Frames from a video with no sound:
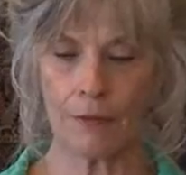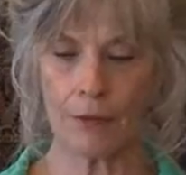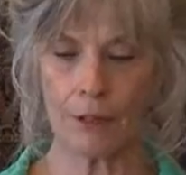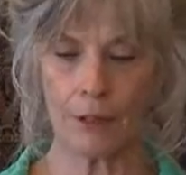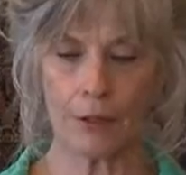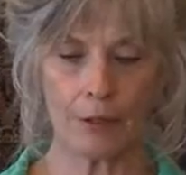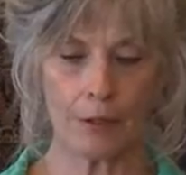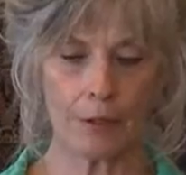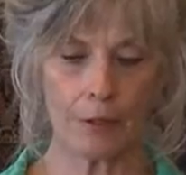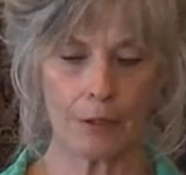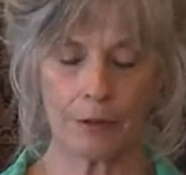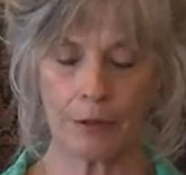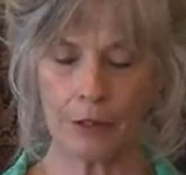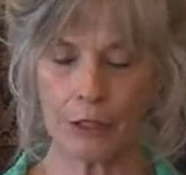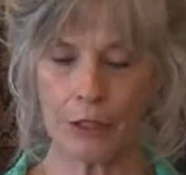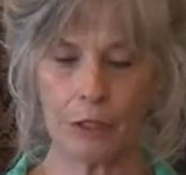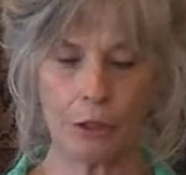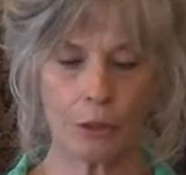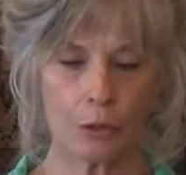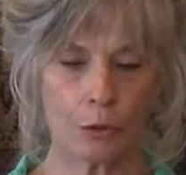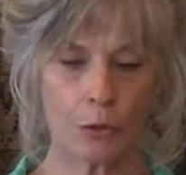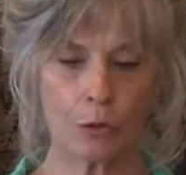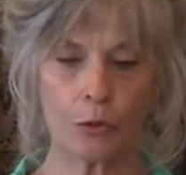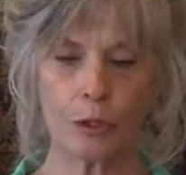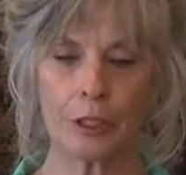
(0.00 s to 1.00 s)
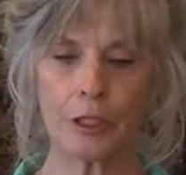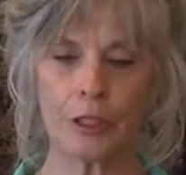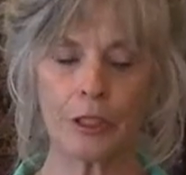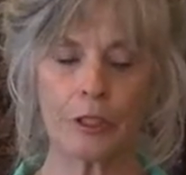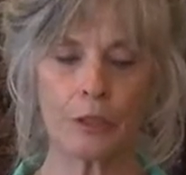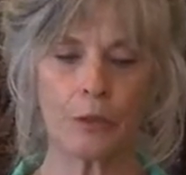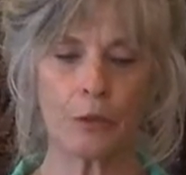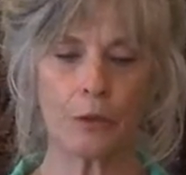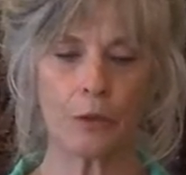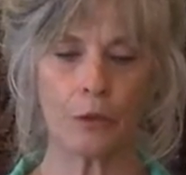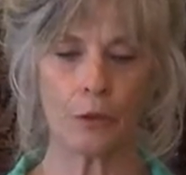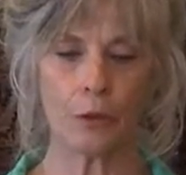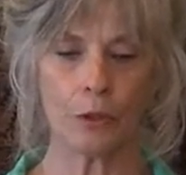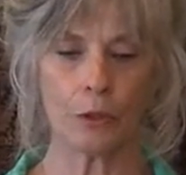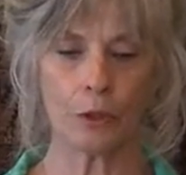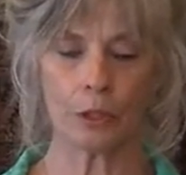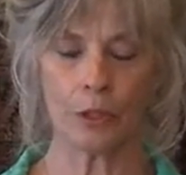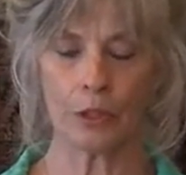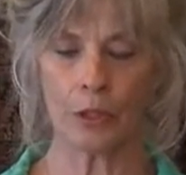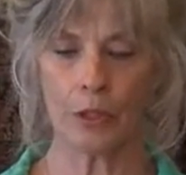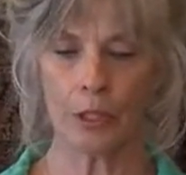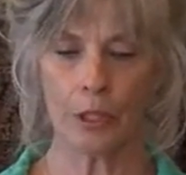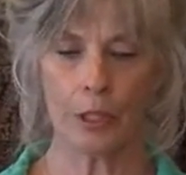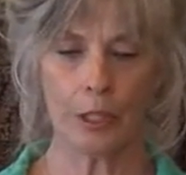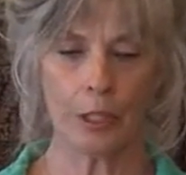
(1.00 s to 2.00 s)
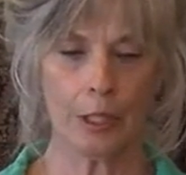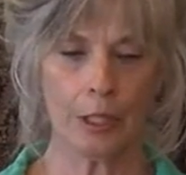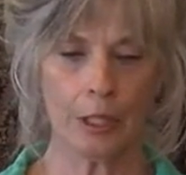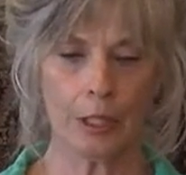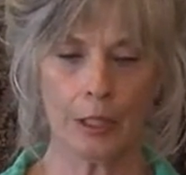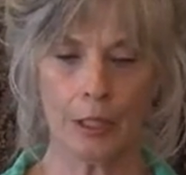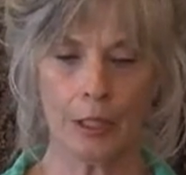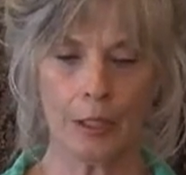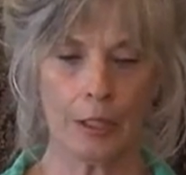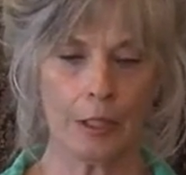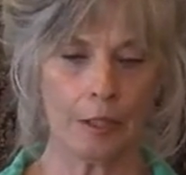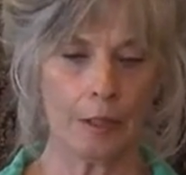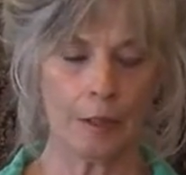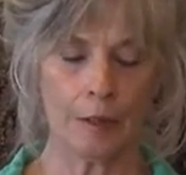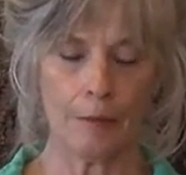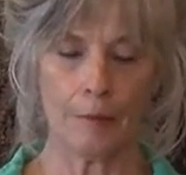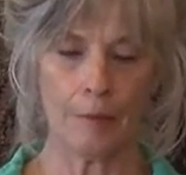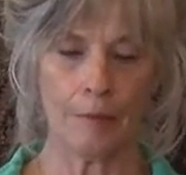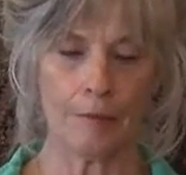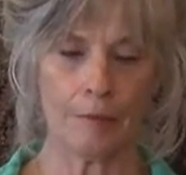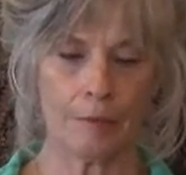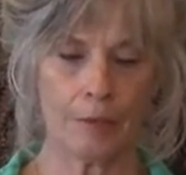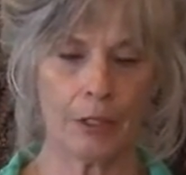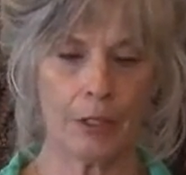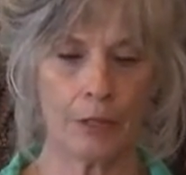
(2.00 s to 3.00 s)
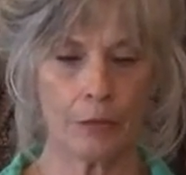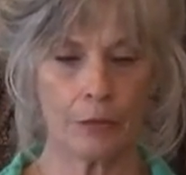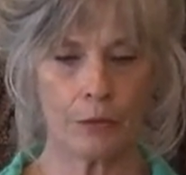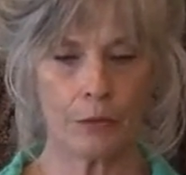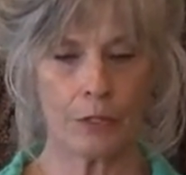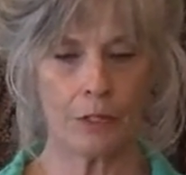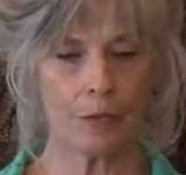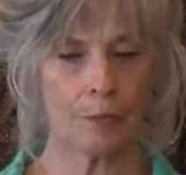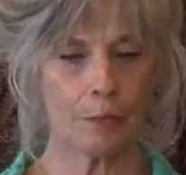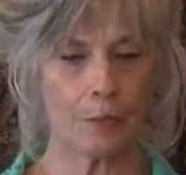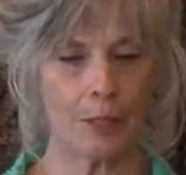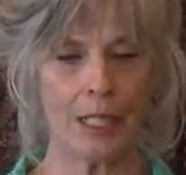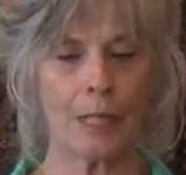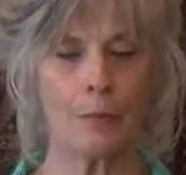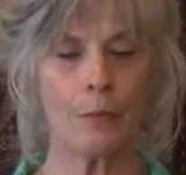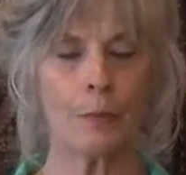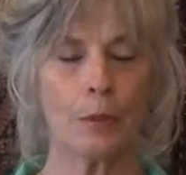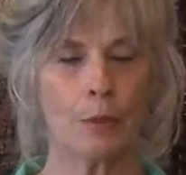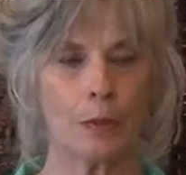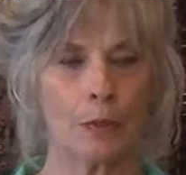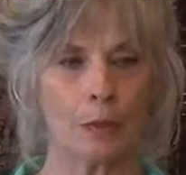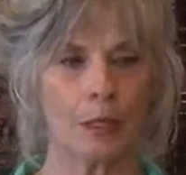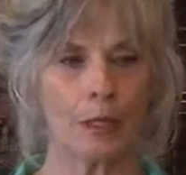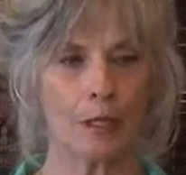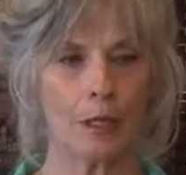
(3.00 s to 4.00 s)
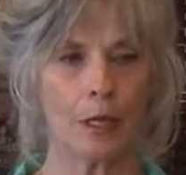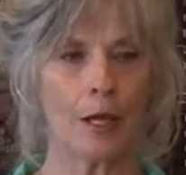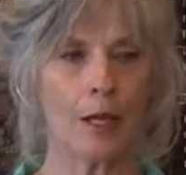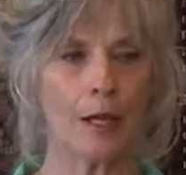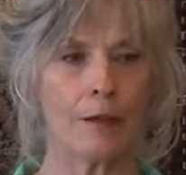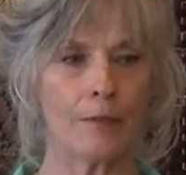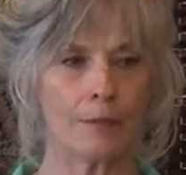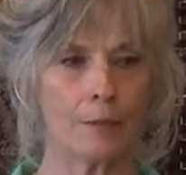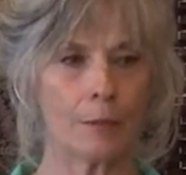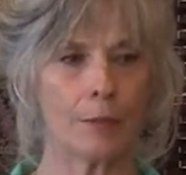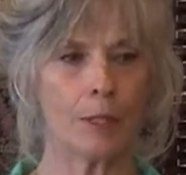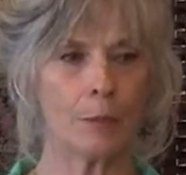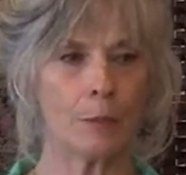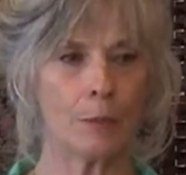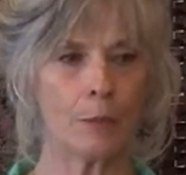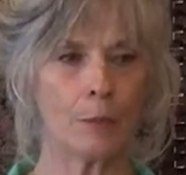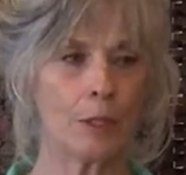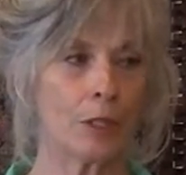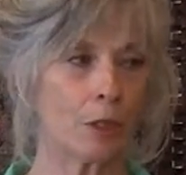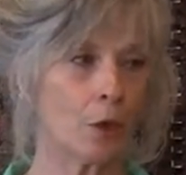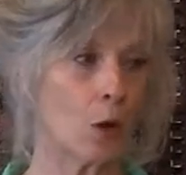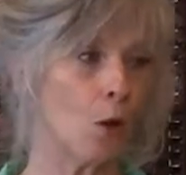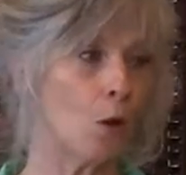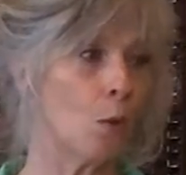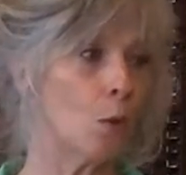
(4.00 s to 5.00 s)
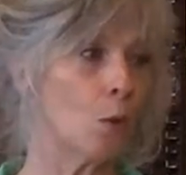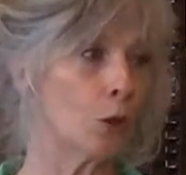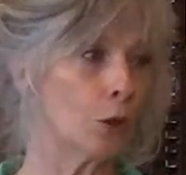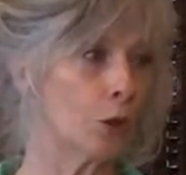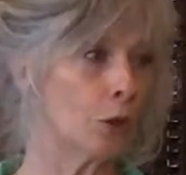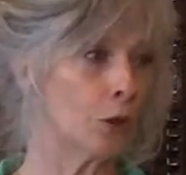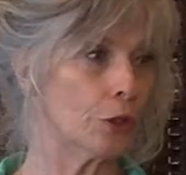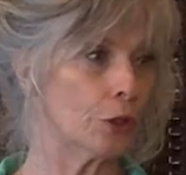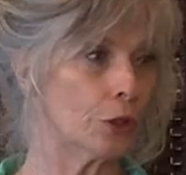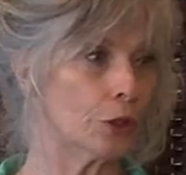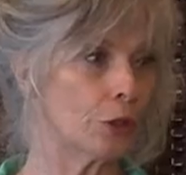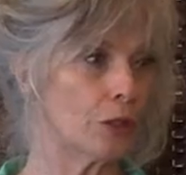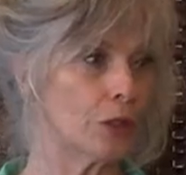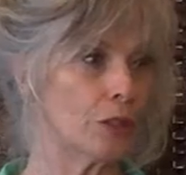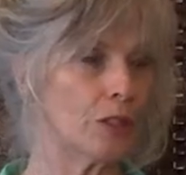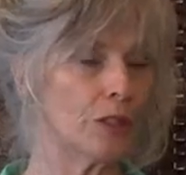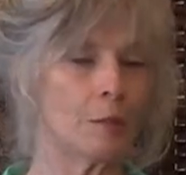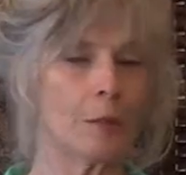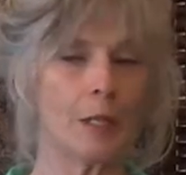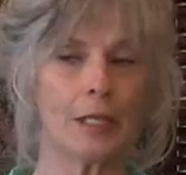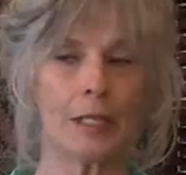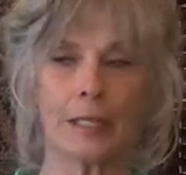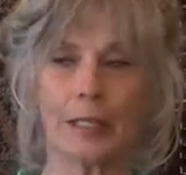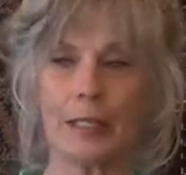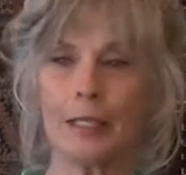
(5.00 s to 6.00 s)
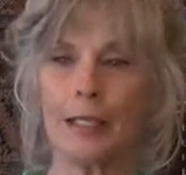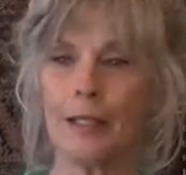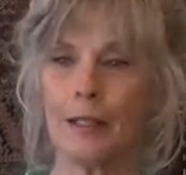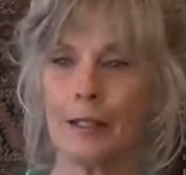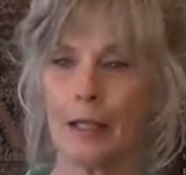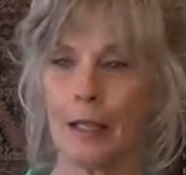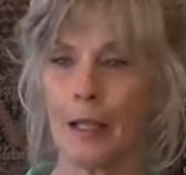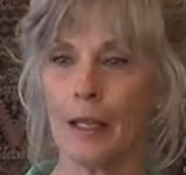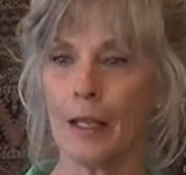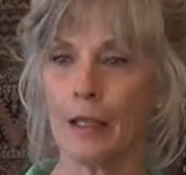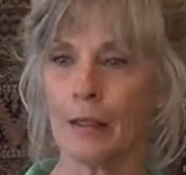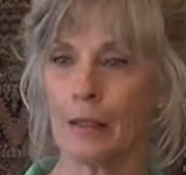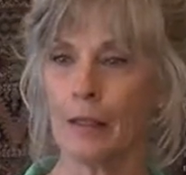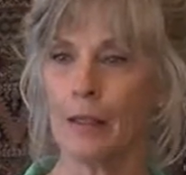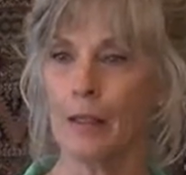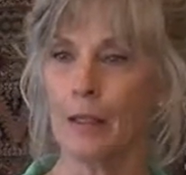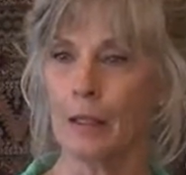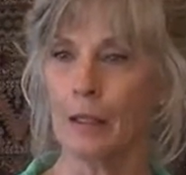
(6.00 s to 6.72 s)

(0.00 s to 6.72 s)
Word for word: with children or, um, you know, just people in life, people with co-workers, just about anything.